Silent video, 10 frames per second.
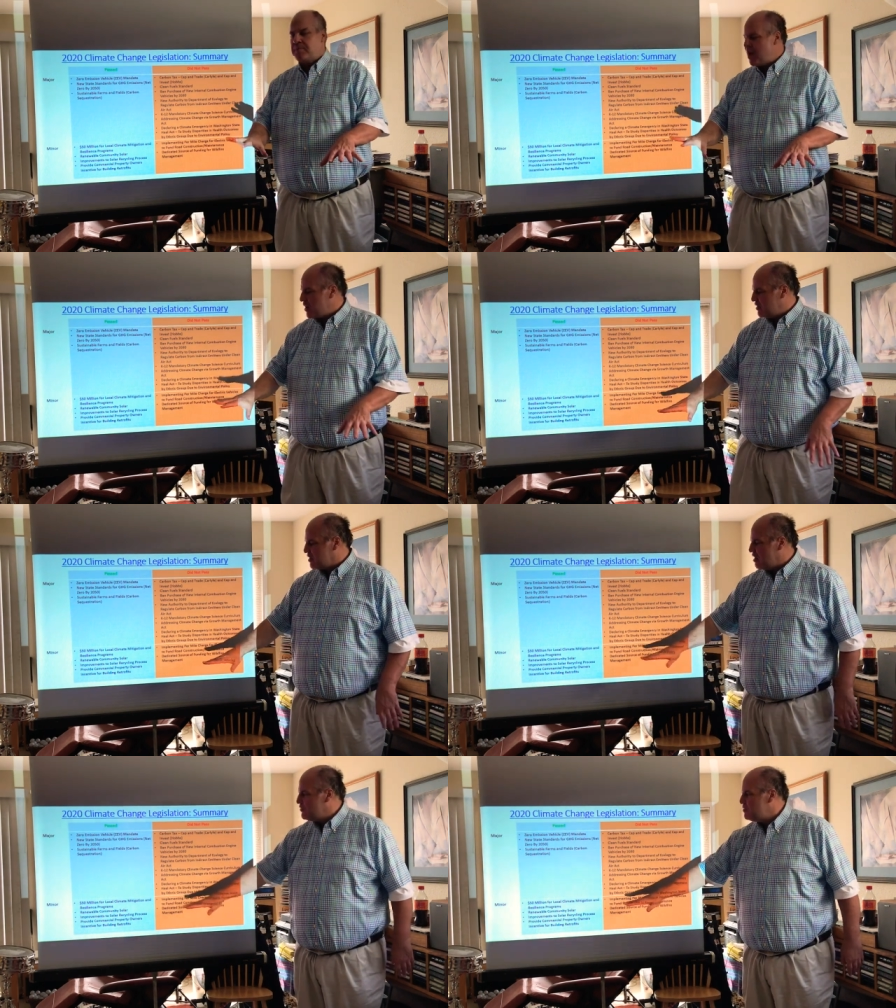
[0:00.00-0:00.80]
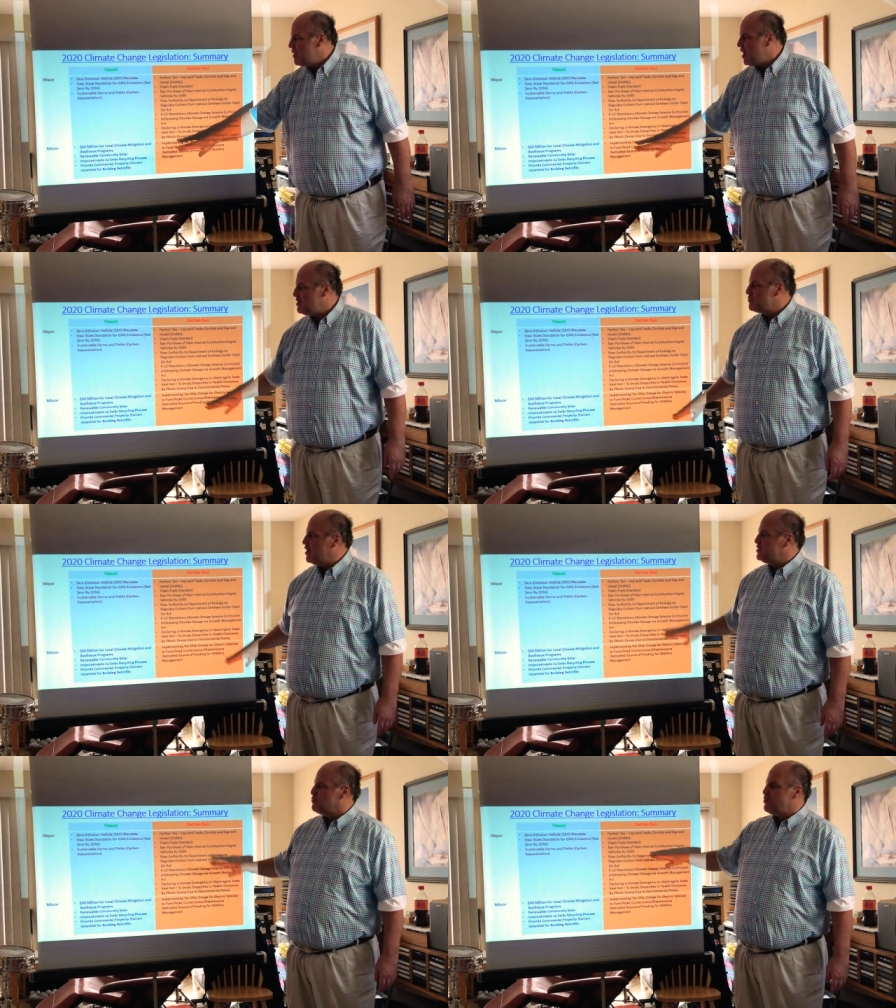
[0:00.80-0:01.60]
I'm not going to cover the minor
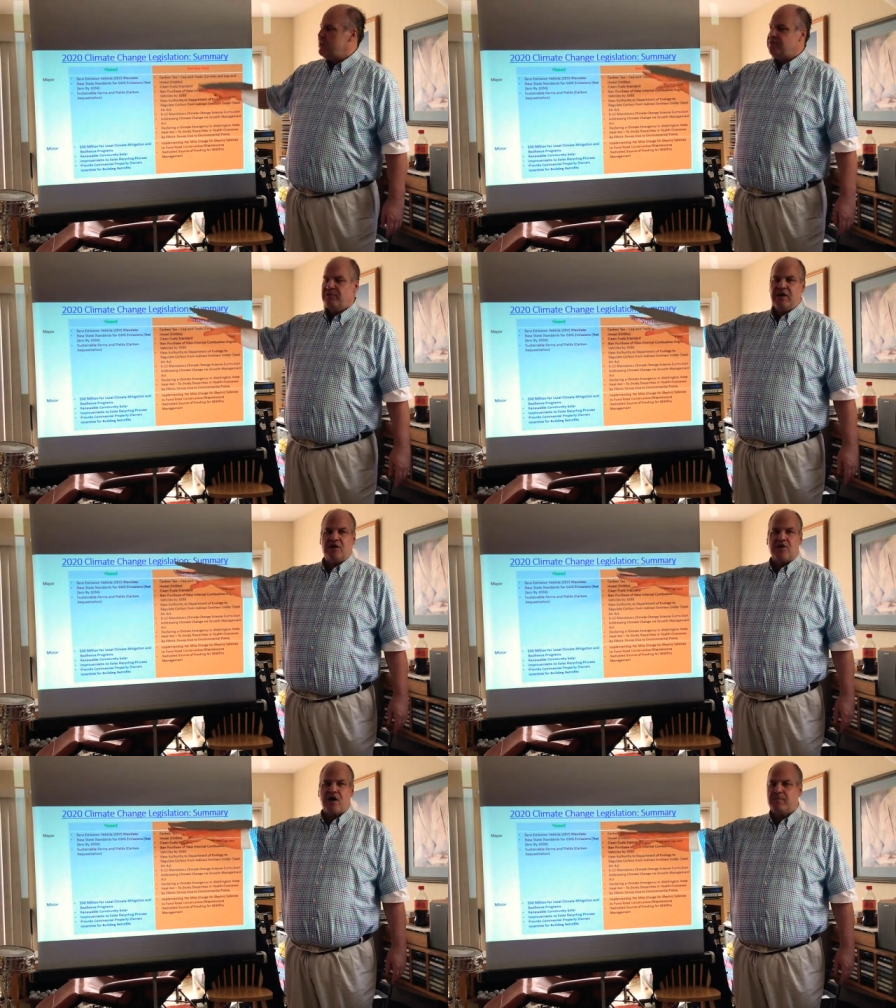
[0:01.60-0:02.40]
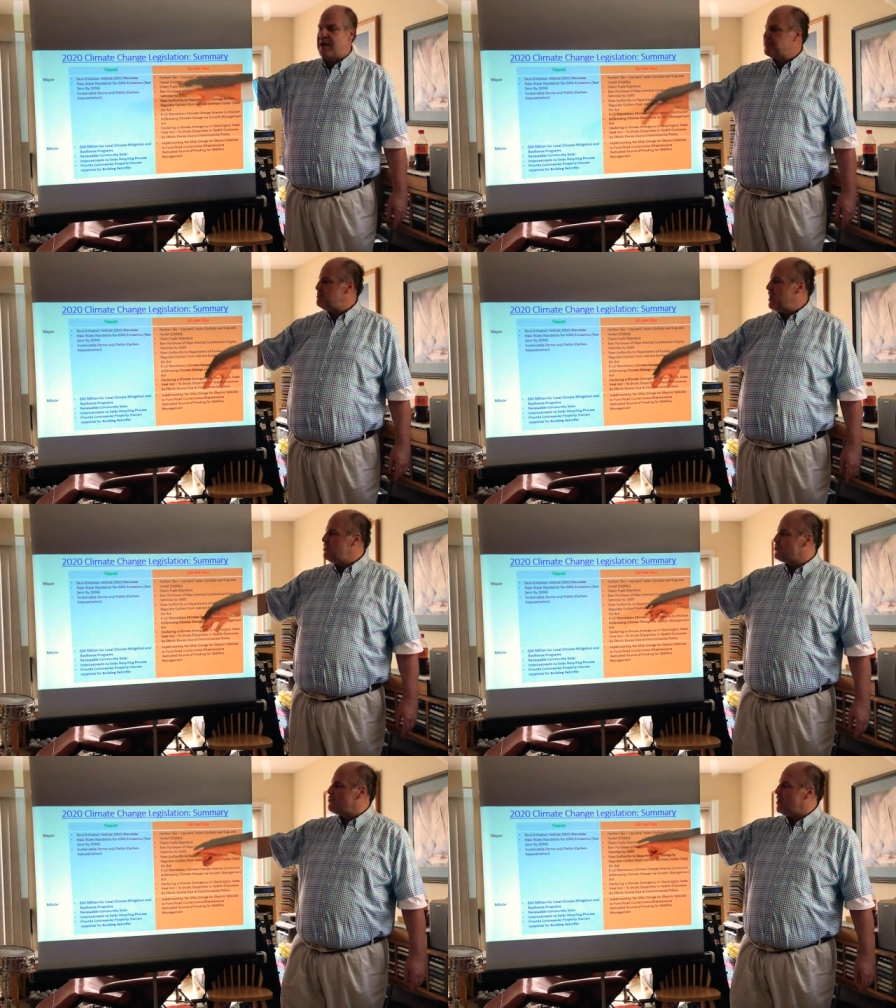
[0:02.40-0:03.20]
ones. Briefly, I'll talk about the
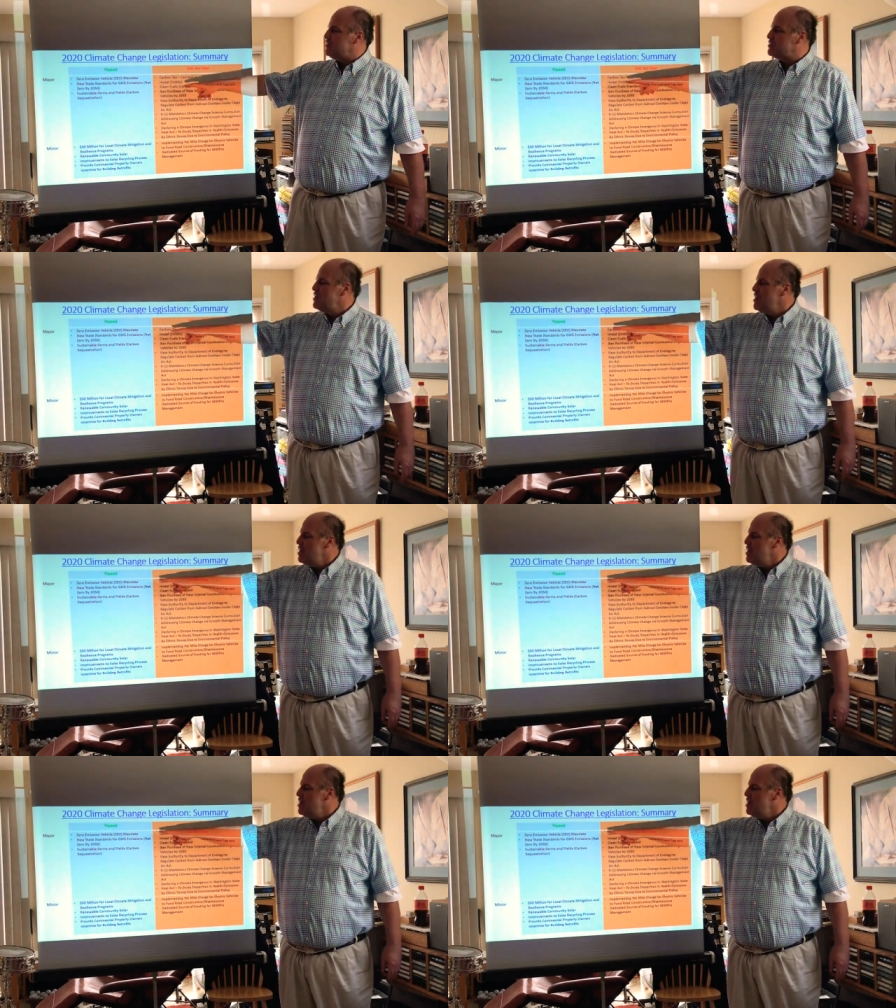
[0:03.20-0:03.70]
major ones.